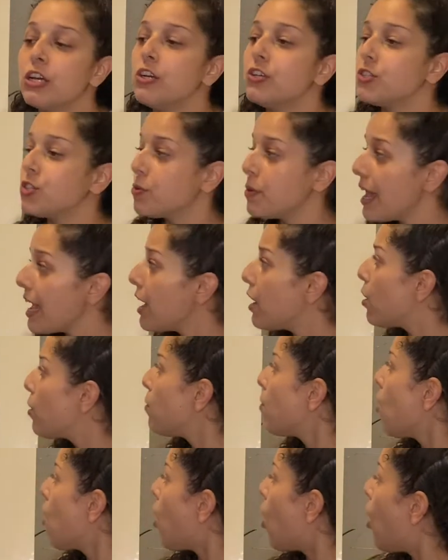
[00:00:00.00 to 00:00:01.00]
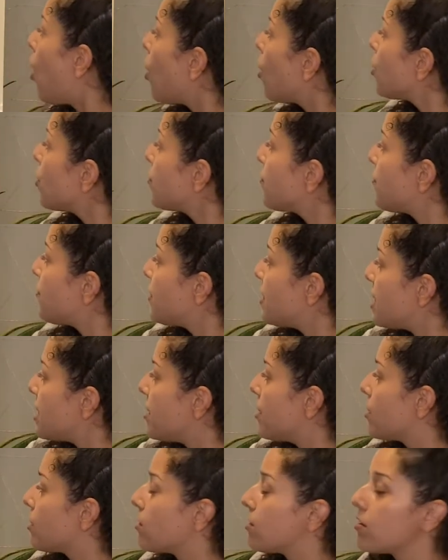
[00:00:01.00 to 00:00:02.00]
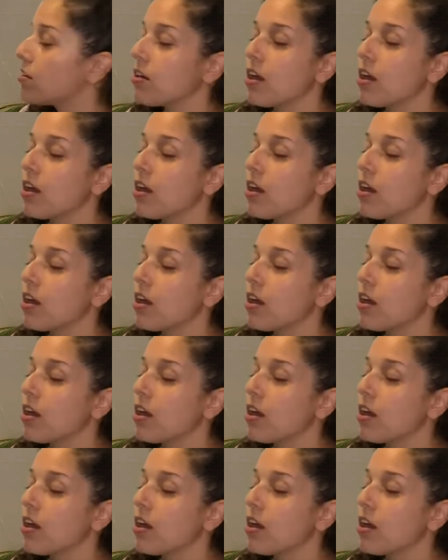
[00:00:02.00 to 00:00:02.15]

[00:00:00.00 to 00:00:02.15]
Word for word: So now all of the